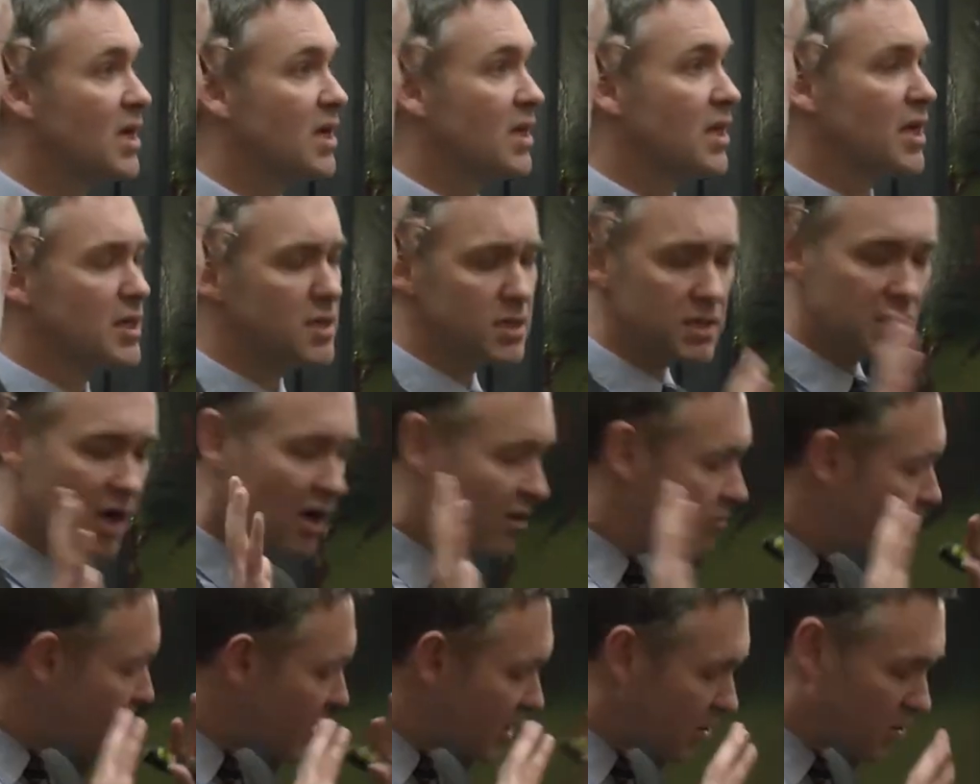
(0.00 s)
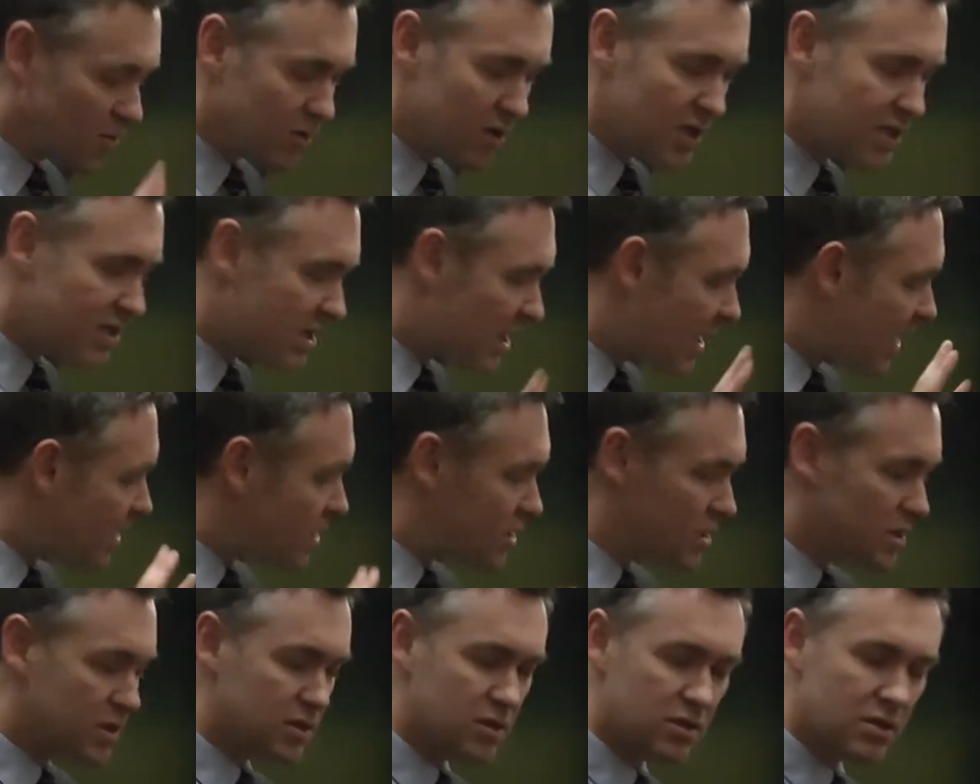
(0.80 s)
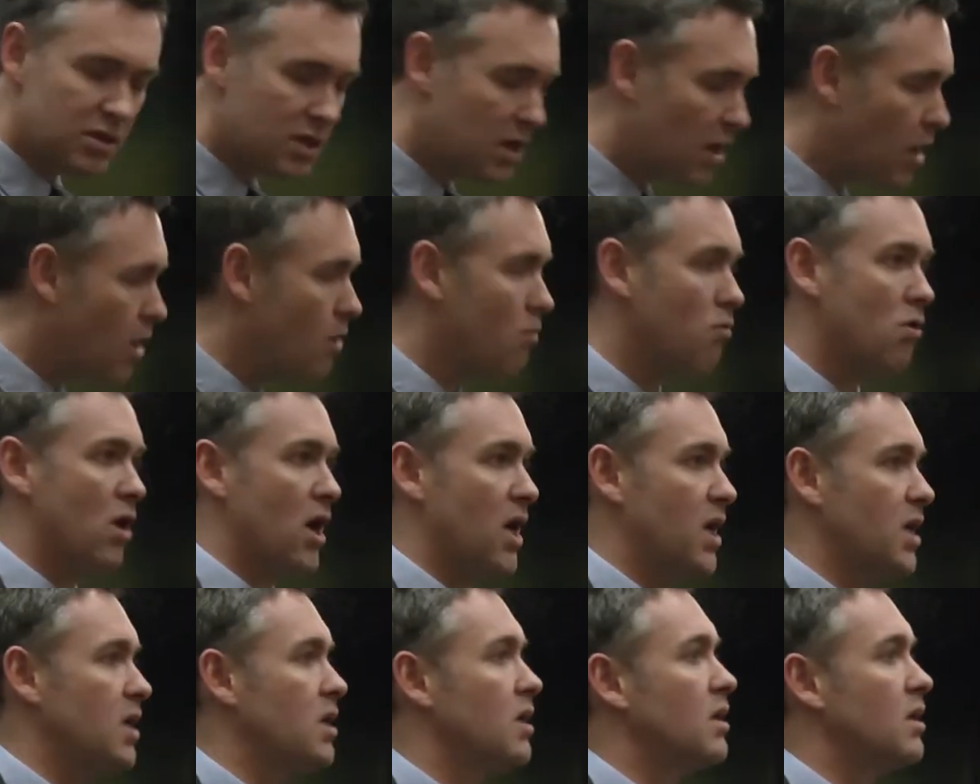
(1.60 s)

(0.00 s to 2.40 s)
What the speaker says: They're just hoping all these elections just go away.